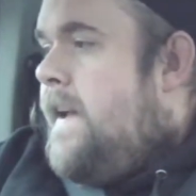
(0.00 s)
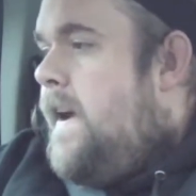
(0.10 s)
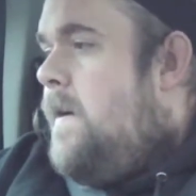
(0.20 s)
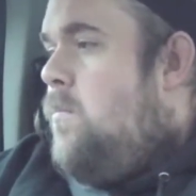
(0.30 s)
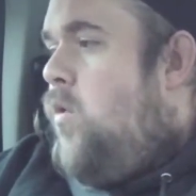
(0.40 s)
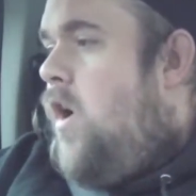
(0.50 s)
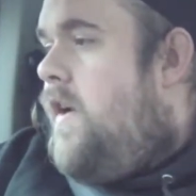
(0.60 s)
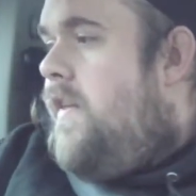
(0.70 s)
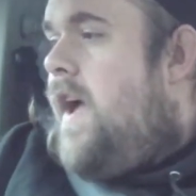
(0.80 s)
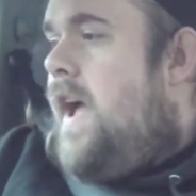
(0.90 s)
And
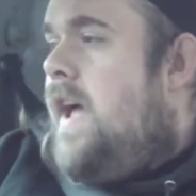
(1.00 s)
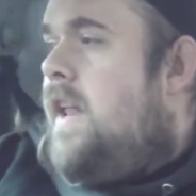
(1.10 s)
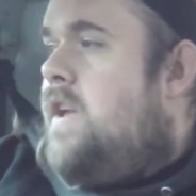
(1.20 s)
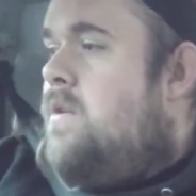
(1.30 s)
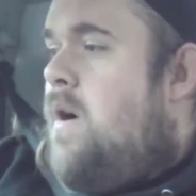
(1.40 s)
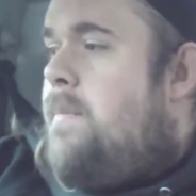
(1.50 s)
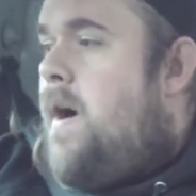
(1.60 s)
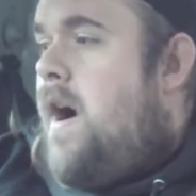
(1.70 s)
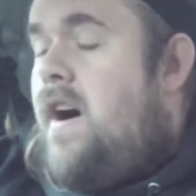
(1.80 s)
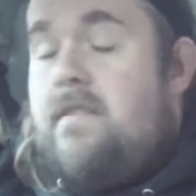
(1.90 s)
why the hell are you up
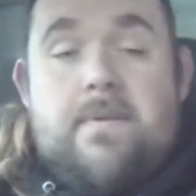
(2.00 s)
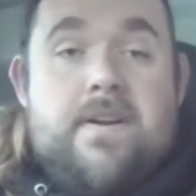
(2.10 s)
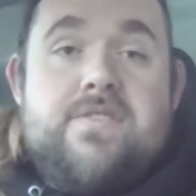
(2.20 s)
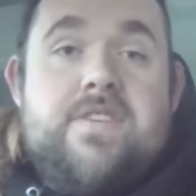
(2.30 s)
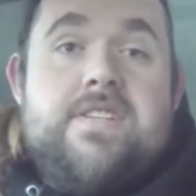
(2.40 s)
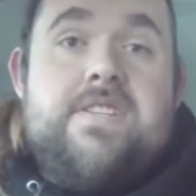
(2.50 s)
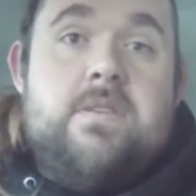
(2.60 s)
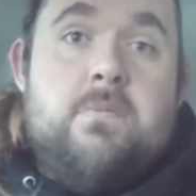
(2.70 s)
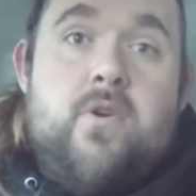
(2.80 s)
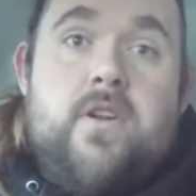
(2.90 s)
at 6:30 in
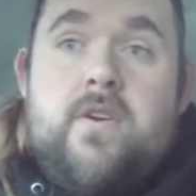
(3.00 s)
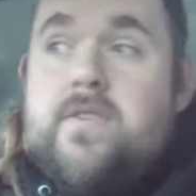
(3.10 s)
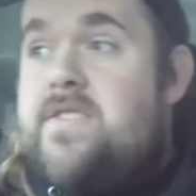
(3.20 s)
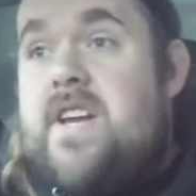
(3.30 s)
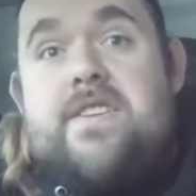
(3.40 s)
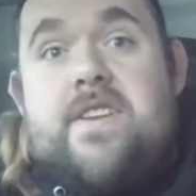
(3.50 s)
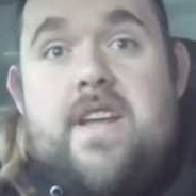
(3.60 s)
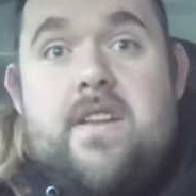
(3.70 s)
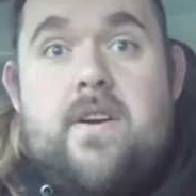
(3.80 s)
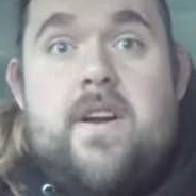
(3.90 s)
the morning on a
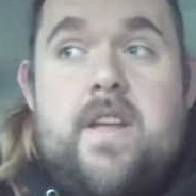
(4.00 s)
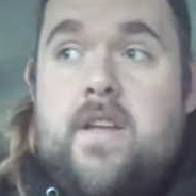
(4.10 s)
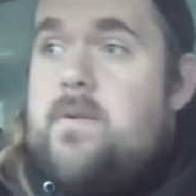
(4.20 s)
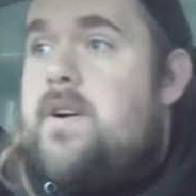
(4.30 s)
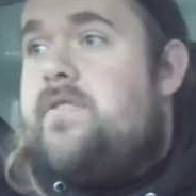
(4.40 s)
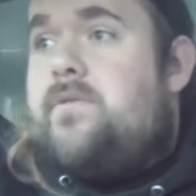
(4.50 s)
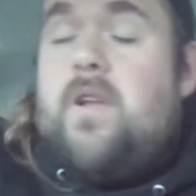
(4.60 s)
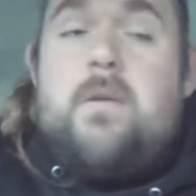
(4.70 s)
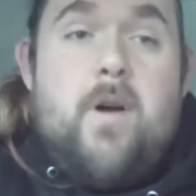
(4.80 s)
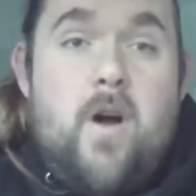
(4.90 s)
Saturday, I hear you ask?
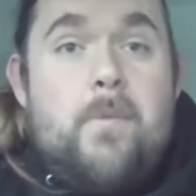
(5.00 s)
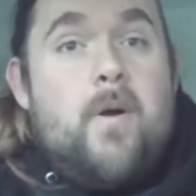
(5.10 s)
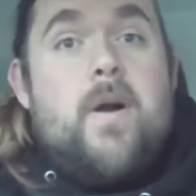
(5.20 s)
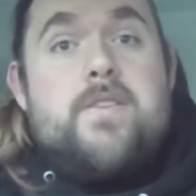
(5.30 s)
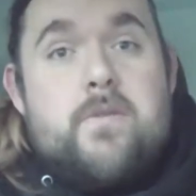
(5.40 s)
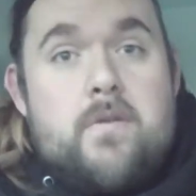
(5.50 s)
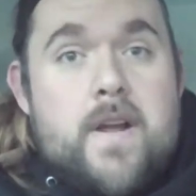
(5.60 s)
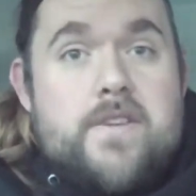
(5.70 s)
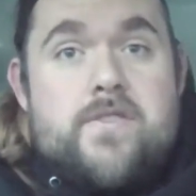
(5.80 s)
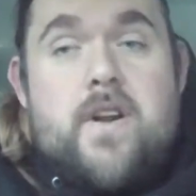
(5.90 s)
Well, I'm not on my way to a
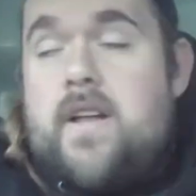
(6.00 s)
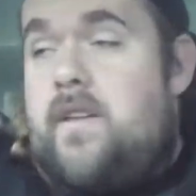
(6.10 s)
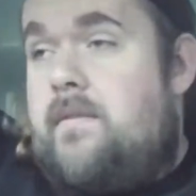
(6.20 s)
racetrack,